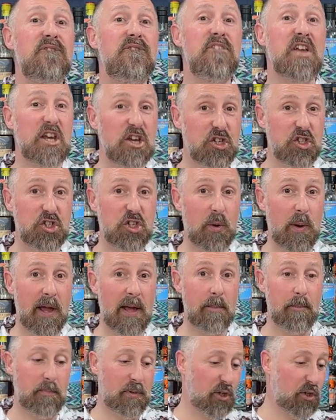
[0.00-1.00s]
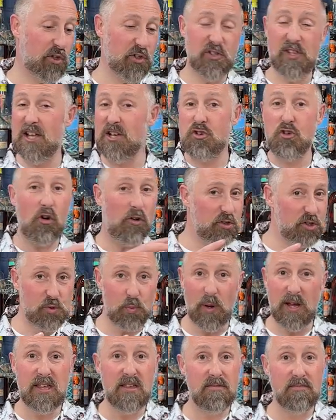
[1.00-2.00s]
finish to it, because they're not
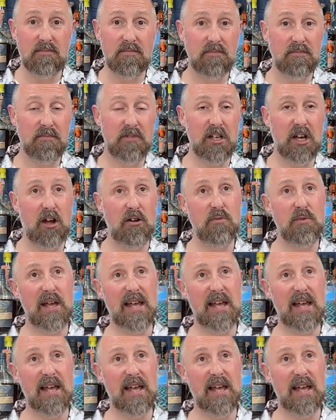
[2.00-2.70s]
sweet, you know,